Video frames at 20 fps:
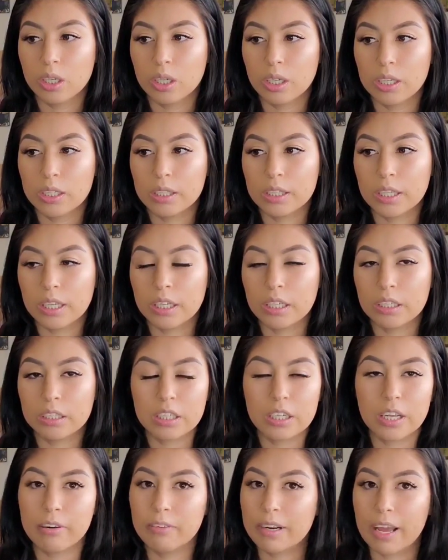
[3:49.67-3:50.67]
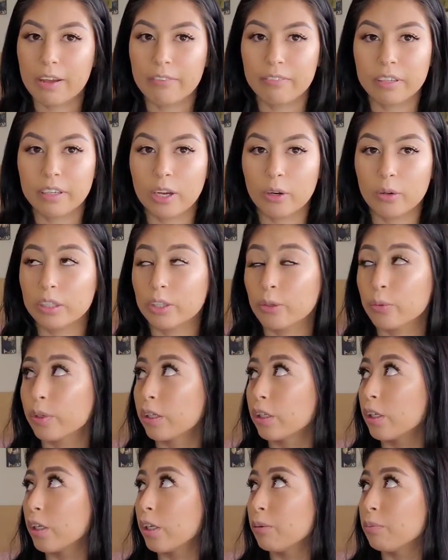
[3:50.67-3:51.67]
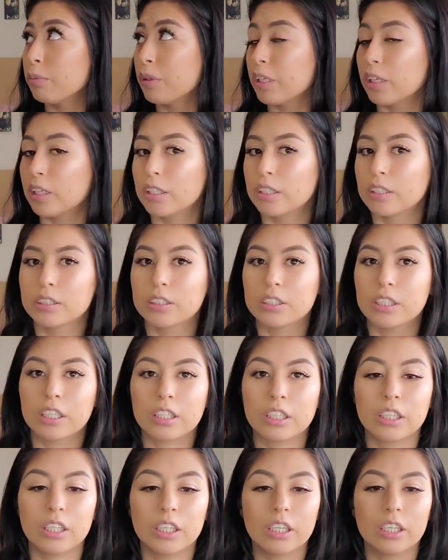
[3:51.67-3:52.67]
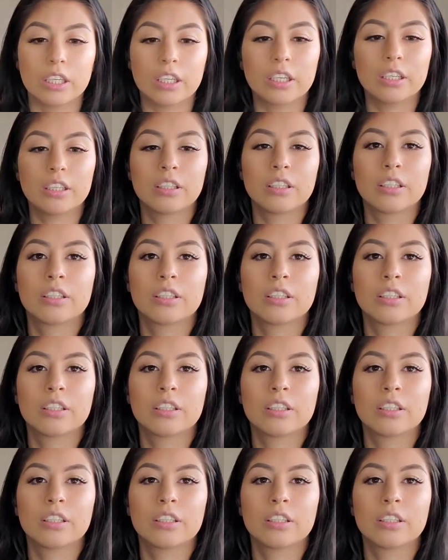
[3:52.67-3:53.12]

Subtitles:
And then every half an hour they would come and tug on it.